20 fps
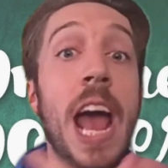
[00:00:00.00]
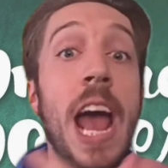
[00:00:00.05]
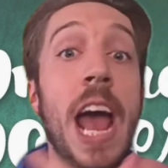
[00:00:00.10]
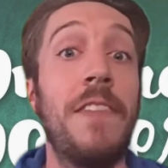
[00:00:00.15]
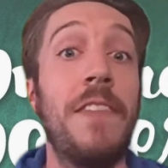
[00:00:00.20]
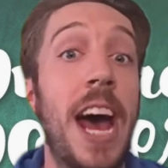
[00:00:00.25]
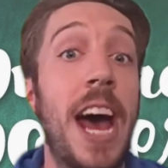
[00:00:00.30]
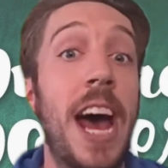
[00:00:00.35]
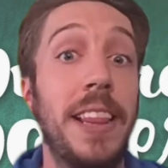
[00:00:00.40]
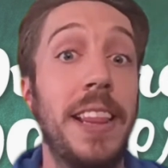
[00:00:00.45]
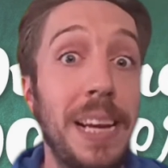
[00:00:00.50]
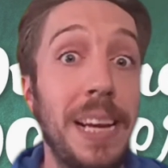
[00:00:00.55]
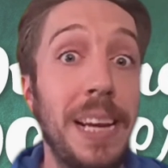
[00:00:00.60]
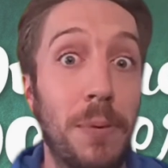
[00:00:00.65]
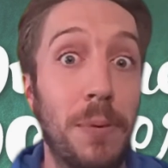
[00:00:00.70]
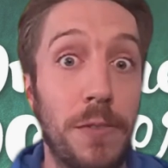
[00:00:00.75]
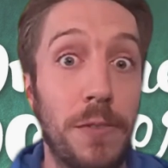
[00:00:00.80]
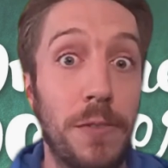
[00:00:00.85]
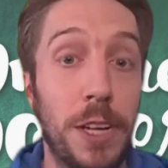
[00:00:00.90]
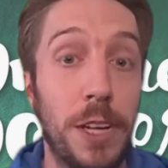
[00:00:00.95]
I have had the
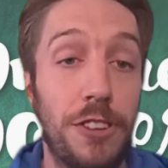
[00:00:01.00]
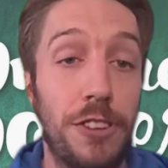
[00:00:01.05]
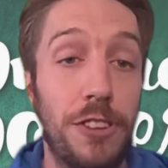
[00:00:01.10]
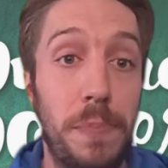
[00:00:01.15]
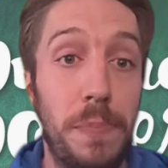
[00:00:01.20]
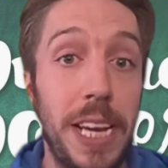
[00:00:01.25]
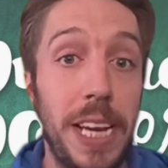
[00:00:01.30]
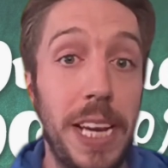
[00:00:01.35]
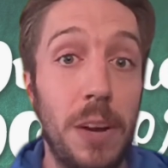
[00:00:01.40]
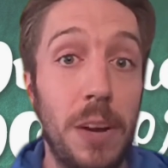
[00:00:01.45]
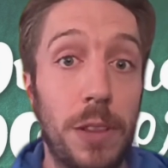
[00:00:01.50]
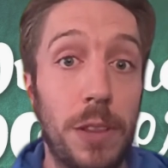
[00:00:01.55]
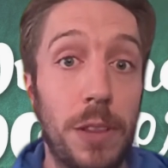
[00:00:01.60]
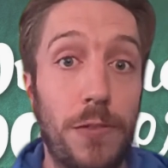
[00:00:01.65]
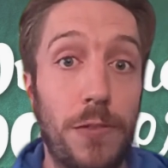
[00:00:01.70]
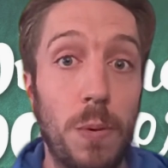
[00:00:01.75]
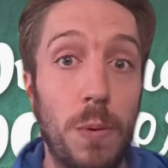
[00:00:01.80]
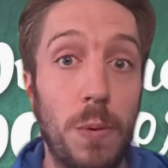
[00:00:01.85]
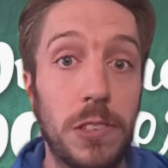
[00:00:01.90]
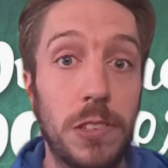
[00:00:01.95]
privilege of being with
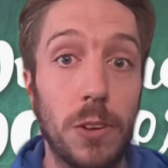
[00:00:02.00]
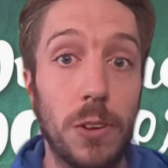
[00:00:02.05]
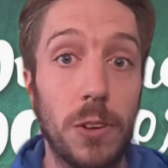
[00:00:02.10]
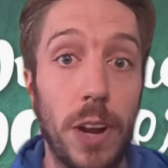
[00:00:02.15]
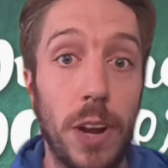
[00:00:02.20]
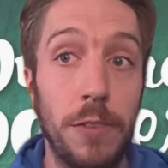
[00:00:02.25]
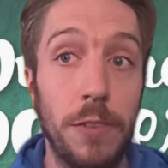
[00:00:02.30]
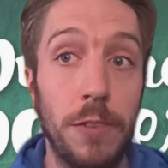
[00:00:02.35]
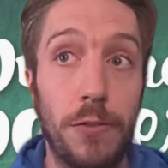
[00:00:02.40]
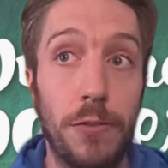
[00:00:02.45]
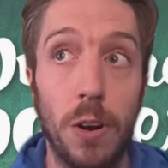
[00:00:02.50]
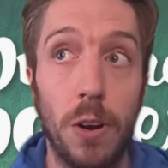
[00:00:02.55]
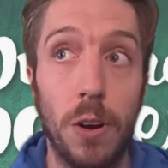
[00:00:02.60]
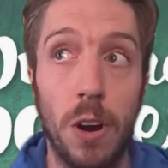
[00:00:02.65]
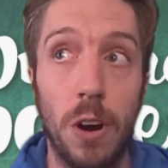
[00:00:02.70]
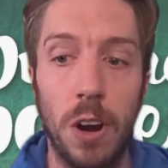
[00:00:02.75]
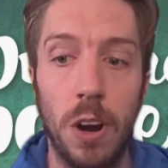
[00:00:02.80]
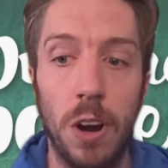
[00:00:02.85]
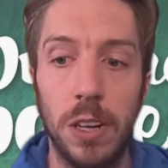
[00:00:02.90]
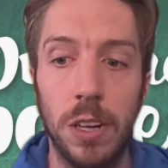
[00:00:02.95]
Focus Learning
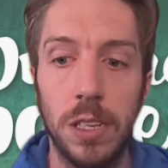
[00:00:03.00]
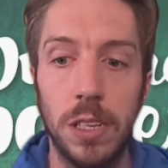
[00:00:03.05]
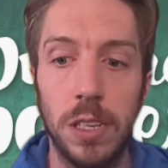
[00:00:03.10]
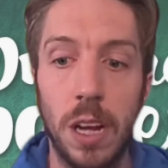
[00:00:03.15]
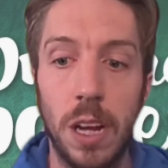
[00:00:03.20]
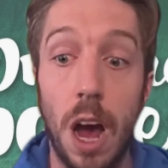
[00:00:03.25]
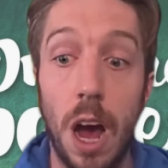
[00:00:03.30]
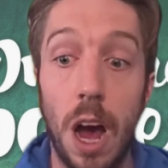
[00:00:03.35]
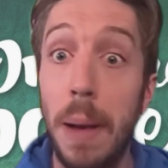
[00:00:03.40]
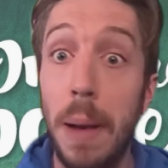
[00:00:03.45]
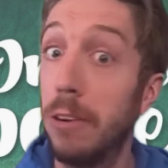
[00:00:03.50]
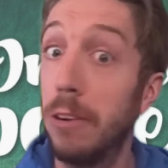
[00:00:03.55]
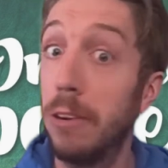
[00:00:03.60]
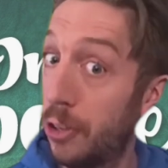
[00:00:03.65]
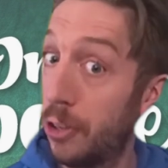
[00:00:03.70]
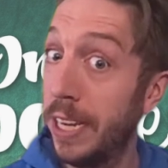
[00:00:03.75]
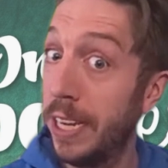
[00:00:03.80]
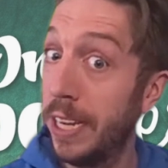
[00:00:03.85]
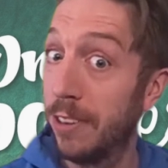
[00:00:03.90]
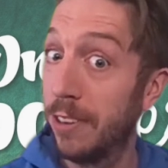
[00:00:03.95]
for about
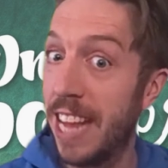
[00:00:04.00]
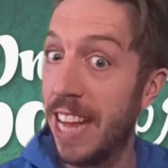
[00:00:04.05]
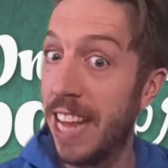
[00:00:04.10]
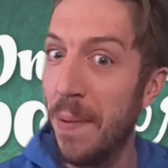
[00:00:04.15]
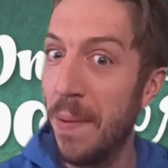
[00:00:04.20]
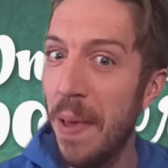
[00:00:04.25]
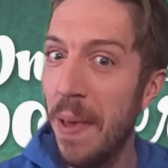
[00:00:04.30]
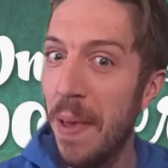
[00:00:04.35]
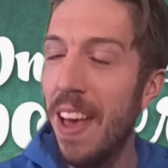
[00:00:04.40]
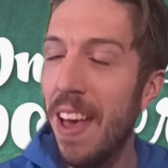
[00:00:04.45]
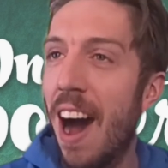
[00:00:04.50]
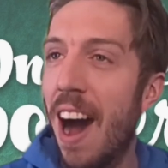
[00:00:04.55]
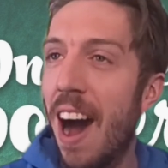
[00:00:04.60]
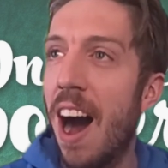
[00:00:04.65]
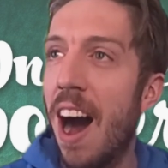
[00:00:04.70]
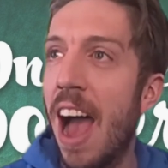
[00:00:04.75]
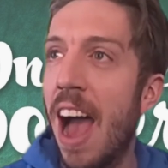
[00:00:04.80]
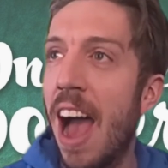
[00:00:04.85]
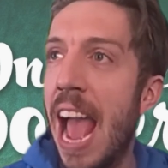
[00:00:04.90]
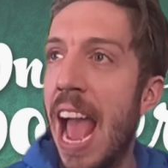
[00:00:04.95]
2 years now,
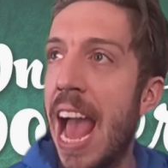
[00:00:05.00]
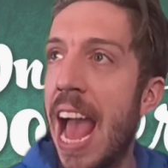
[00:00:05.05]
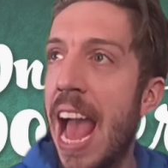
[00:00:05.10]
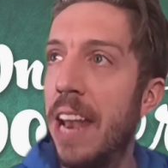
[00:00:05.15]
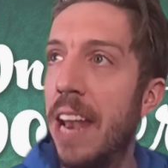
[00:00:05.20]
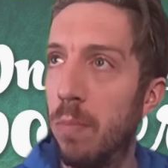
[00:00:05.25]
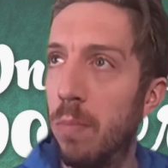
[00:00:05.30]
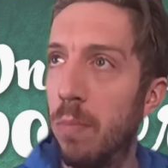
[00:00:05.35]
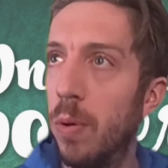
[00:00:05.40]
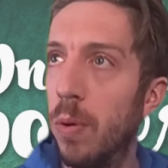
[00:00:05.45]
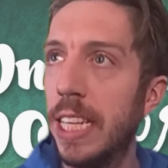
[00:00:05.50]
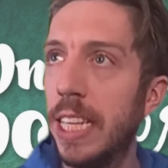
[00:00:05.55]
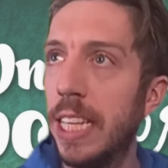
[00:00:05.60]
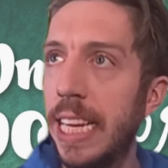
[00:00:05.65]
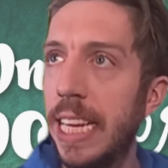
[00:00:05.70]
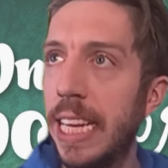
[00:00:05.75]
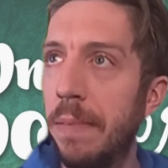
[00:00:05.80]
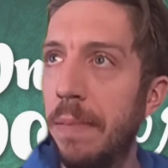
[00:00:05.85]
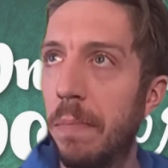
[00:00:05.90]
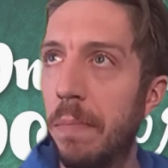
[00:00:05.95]
and
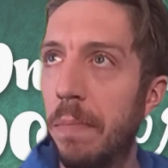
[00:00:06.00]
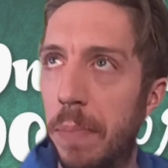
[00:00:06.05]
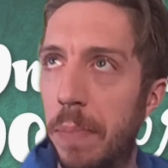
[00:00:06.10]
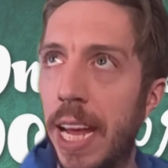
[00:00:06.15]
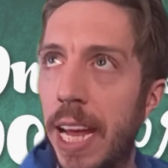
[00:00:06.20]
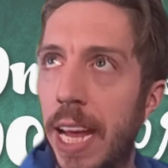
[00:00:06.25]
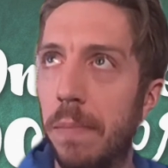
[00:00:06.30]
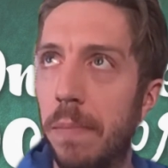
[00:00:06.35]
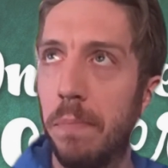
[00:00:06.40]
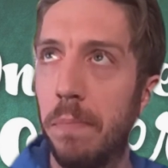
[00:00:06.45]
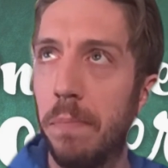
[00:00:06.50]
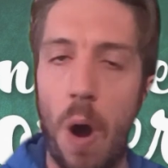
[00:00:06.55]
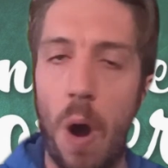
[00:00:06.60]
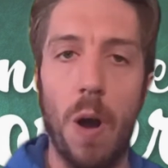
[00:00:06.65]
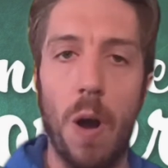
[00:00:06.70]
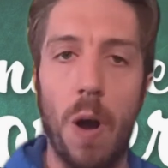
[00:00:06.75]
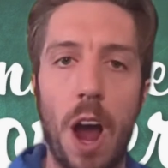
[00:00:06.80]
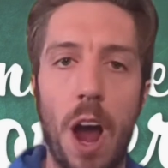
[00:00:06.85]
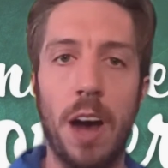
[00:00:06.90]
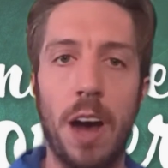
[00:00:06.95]
really been
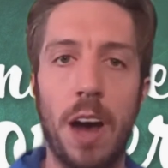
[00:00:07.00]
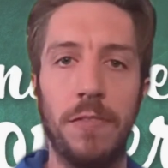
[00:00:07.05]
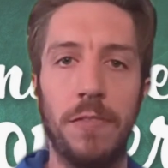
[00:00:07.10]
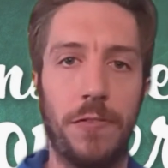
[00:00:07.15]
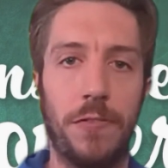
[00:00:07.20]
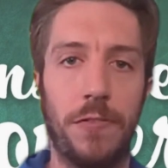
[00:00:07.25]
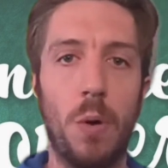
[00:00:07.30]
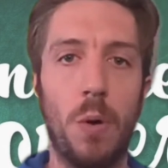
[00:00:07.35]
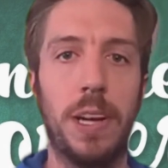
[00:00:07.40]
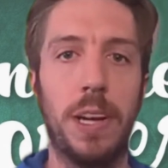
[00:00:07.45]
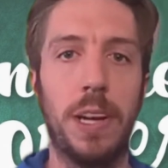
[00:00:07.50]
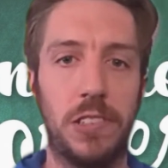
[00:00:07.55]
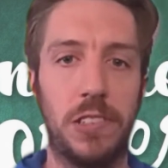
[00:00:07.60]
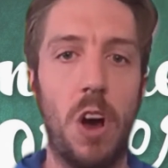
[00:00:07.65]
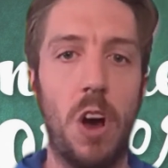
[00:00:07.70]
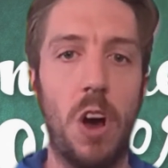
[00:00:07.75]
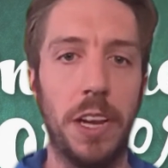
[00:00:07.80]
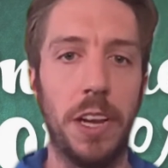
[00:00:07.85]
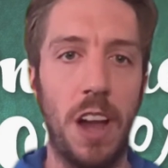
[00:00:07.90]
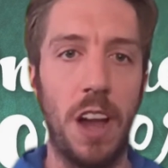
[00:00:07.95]
part of Focus
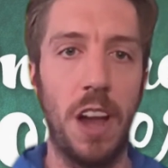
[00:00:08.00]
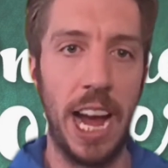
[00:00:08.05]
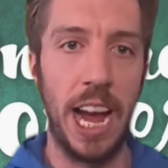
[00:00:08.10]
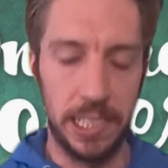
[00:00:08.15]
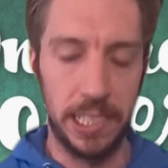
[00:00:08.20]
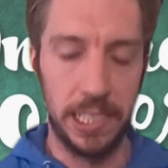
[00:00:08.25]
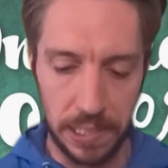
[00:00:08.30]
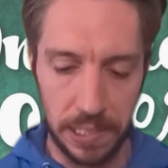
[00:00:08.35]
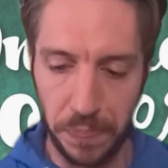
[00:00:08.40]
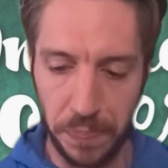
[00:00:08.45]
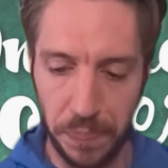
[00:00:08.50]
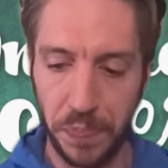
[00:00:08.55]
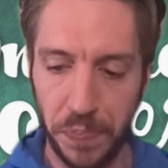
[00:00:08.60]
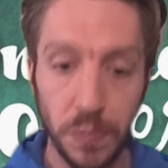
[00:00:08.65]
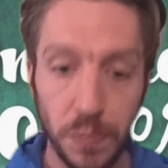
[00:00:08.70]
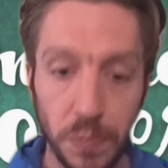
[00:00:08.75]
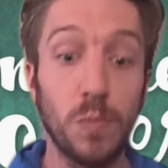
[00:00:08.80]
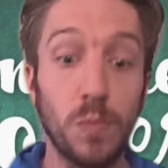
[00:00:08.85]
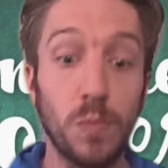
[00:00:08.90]
Online's